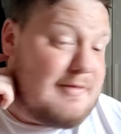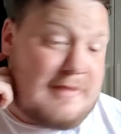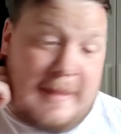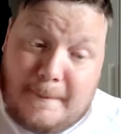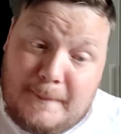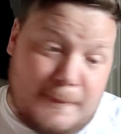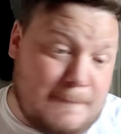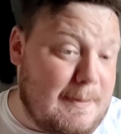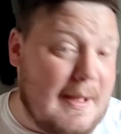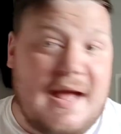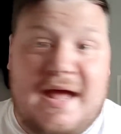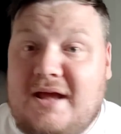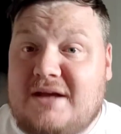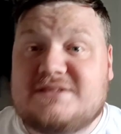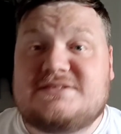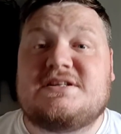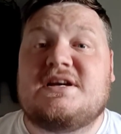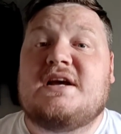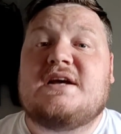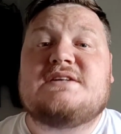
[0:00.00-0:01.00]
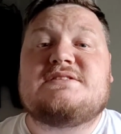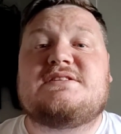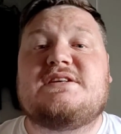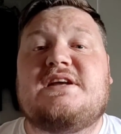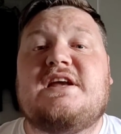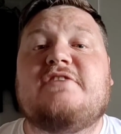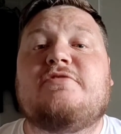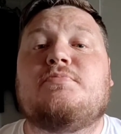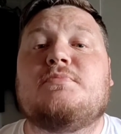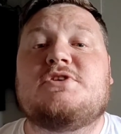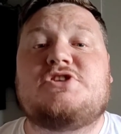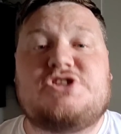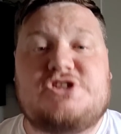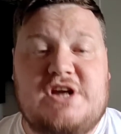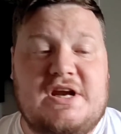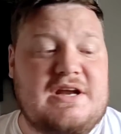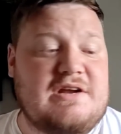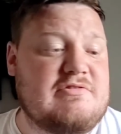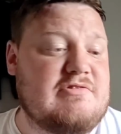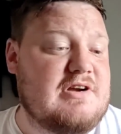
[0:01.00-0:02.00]
They're prepared to give
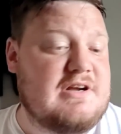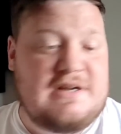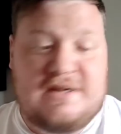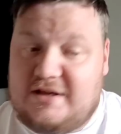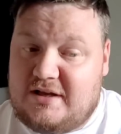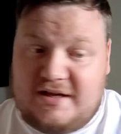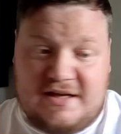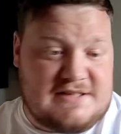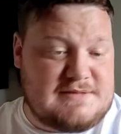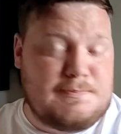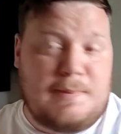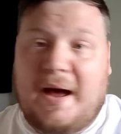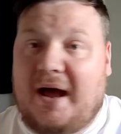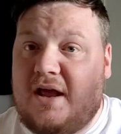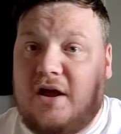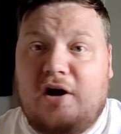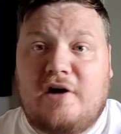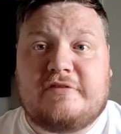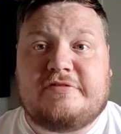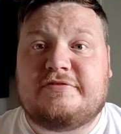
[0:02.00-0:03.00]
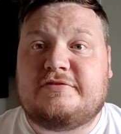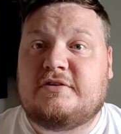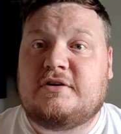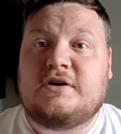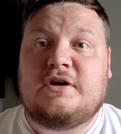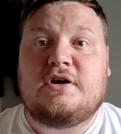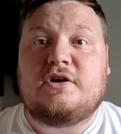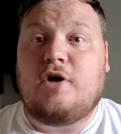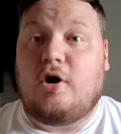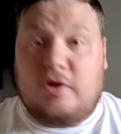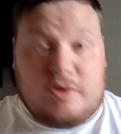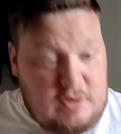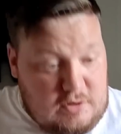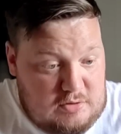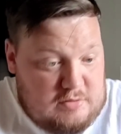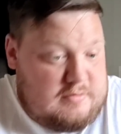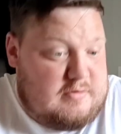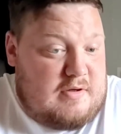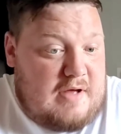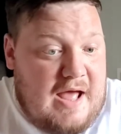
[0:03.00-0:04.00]
Moshiri his payoff. Like,
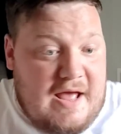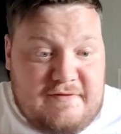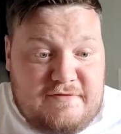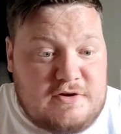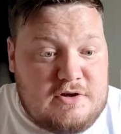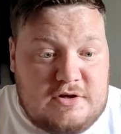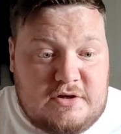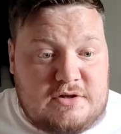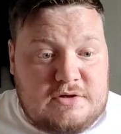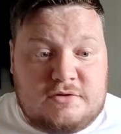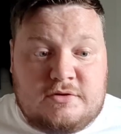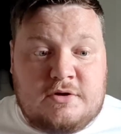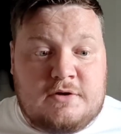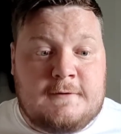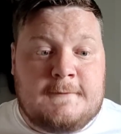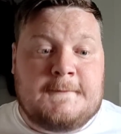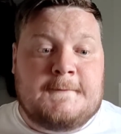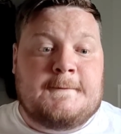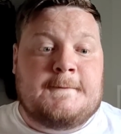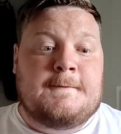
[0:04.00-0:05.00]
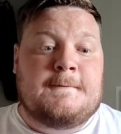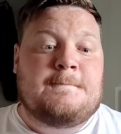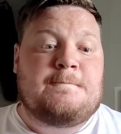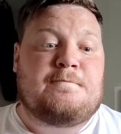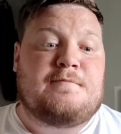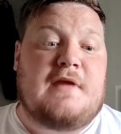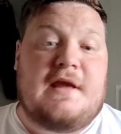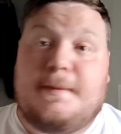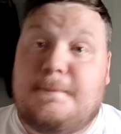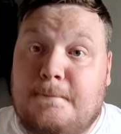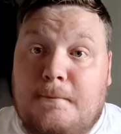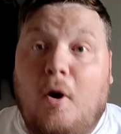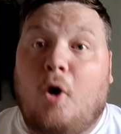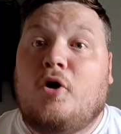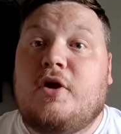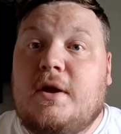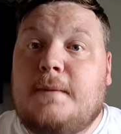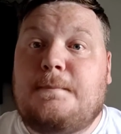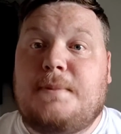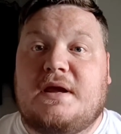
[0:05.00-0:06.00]
Everton, in
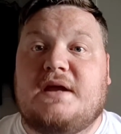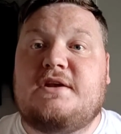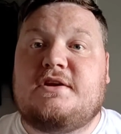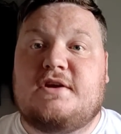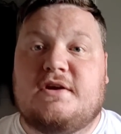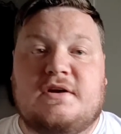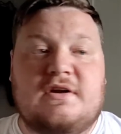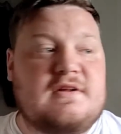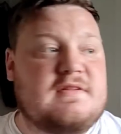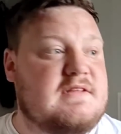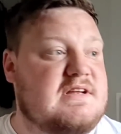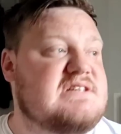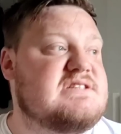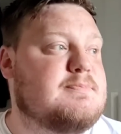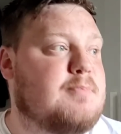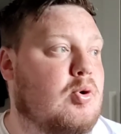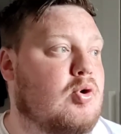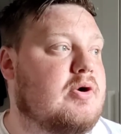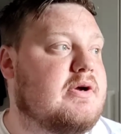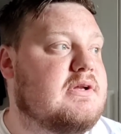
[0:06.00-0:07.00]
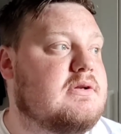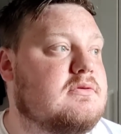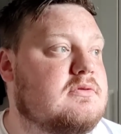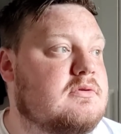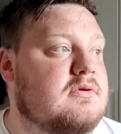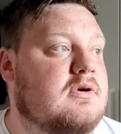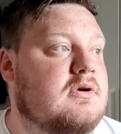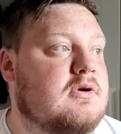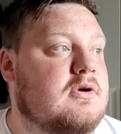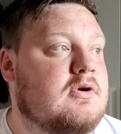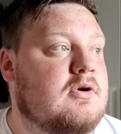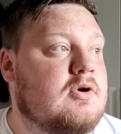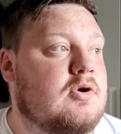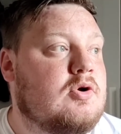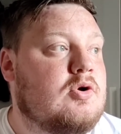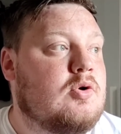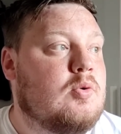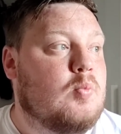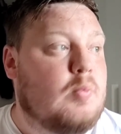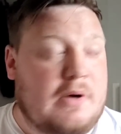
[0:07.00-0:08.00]
my opinion, at this point,
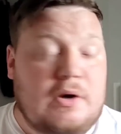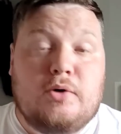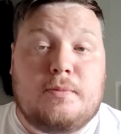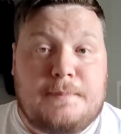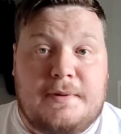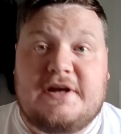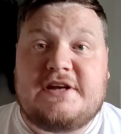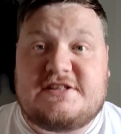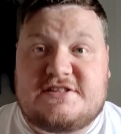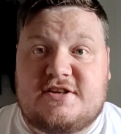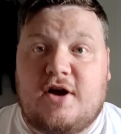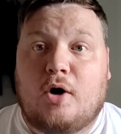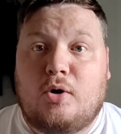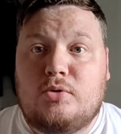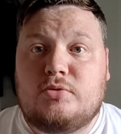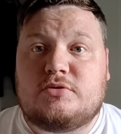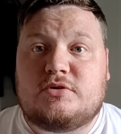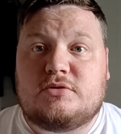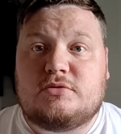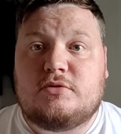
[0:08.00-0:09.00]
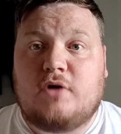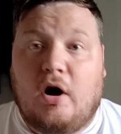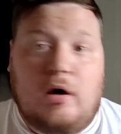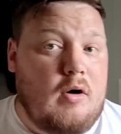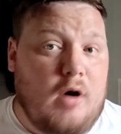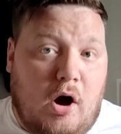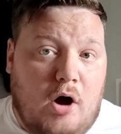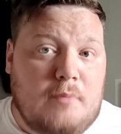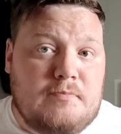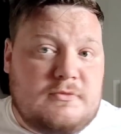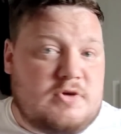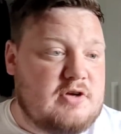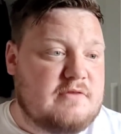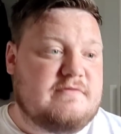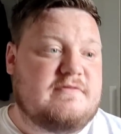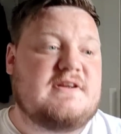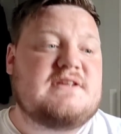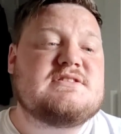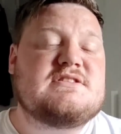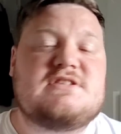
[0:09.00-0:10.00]
will be sold. I'm
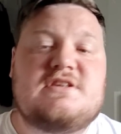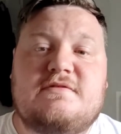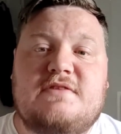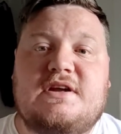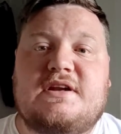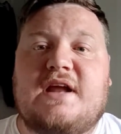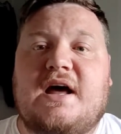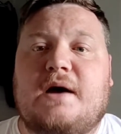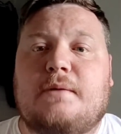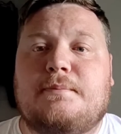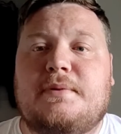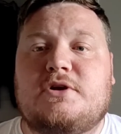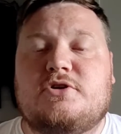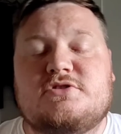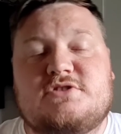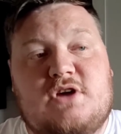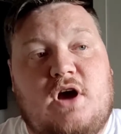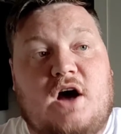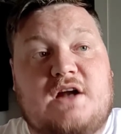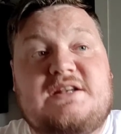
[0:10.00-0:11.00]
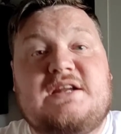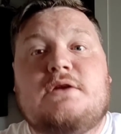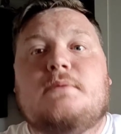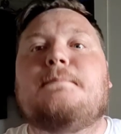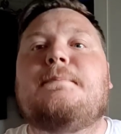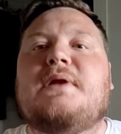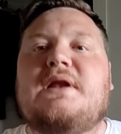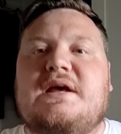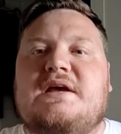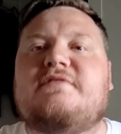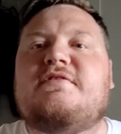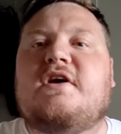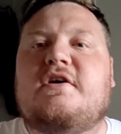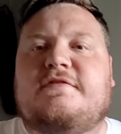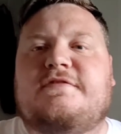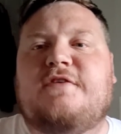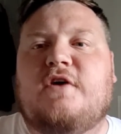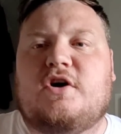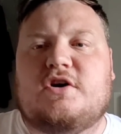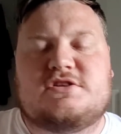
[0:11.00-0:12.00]
convinced of it now because I didn't believe it
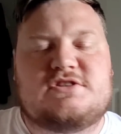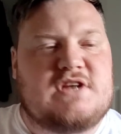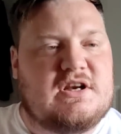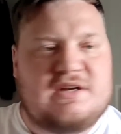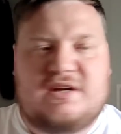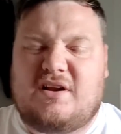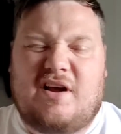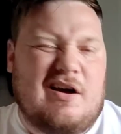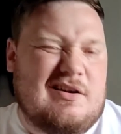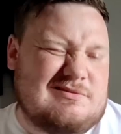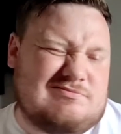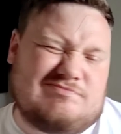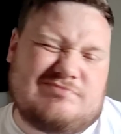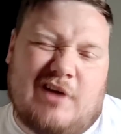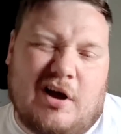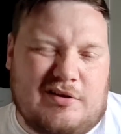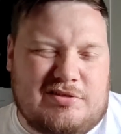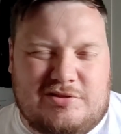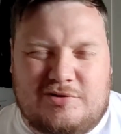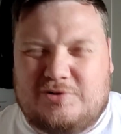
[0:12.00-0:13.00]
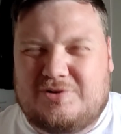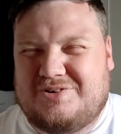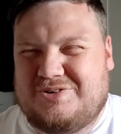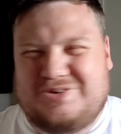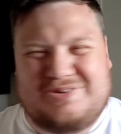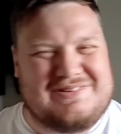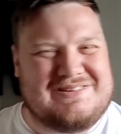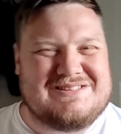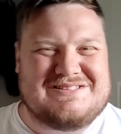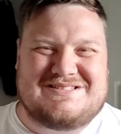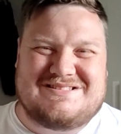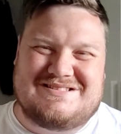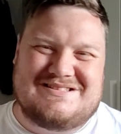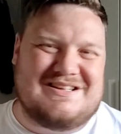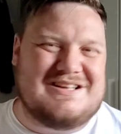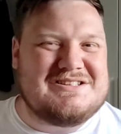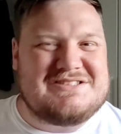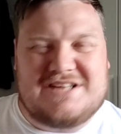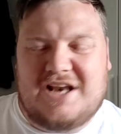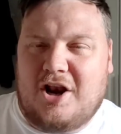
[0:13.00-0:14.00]
at first. I thought, look, there's
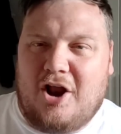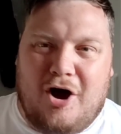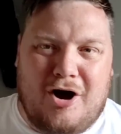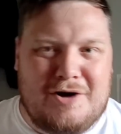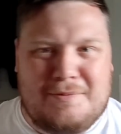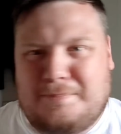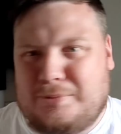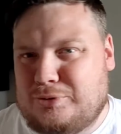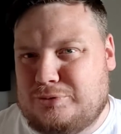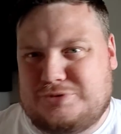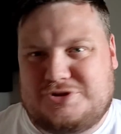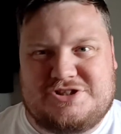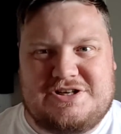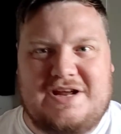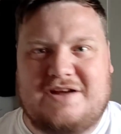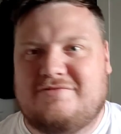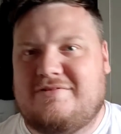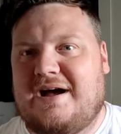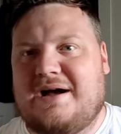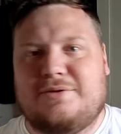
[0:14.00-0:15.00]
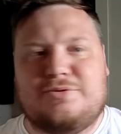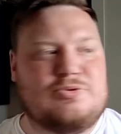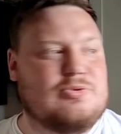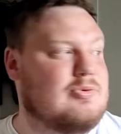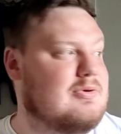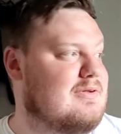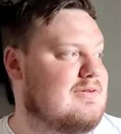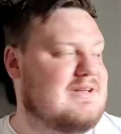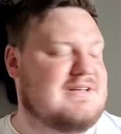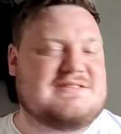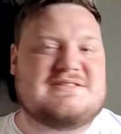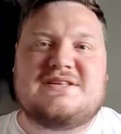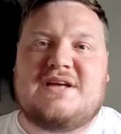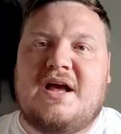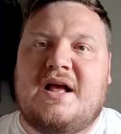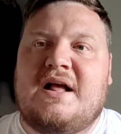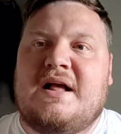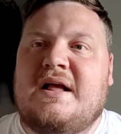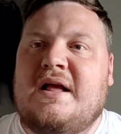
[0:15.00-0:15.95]
a lot of bullshit around all of this.